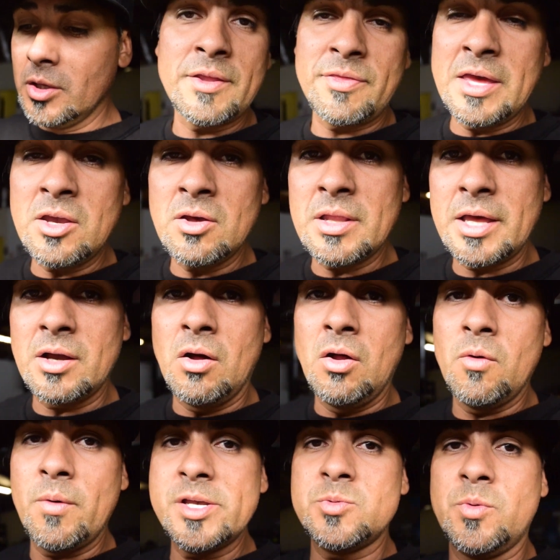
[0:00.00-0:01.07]
Thank you like
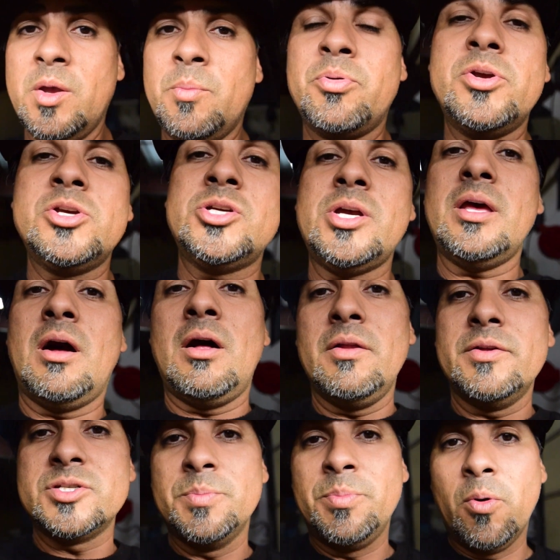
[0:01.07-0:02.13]
always. We appreciate all
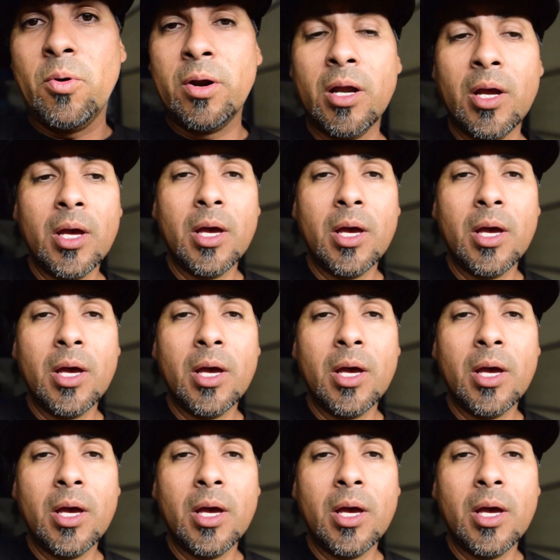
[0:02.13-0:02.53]
the support.